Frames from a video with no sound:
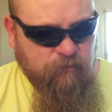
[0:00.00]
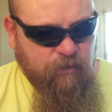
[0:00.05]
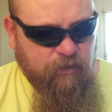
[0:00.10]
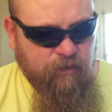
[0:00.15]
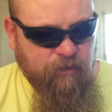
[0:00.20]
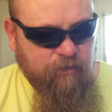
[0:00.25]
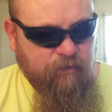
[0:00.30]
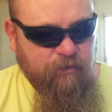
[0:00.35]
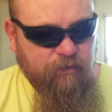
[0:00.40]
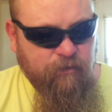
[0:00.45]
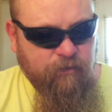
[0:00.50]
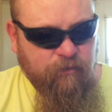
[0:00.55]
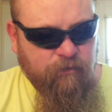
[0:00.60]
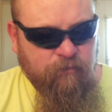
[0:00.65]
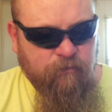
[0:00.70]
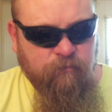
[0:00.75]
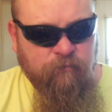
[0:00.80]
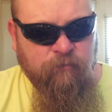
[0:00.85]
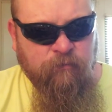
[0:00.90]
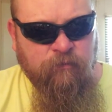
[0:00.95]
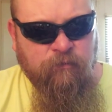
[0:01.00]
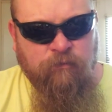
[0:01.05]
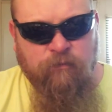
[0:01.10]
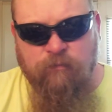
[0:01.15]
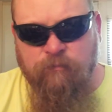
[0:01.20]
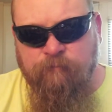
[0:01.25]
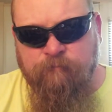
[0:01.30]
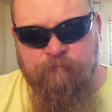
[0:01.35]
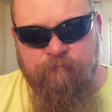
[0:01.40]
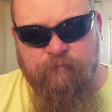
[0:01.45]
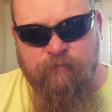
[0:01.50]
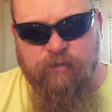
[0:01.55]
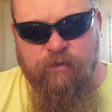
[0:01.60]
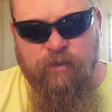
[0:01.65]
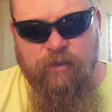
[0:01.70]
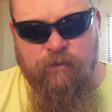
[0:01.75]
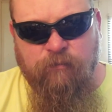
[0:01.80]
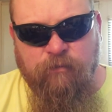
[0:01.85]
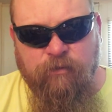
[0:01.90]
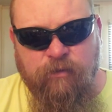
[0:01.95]
at a deer,
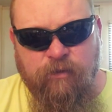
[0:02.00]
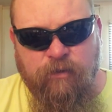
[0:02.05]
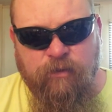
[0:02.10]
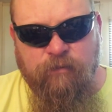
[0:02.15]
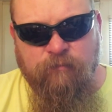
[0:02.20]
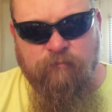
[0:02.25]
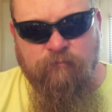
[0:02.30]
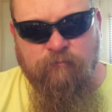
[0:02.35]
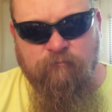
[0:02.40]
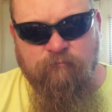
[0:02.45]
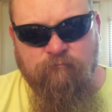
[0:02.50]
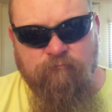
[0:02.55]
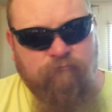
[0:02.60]
say within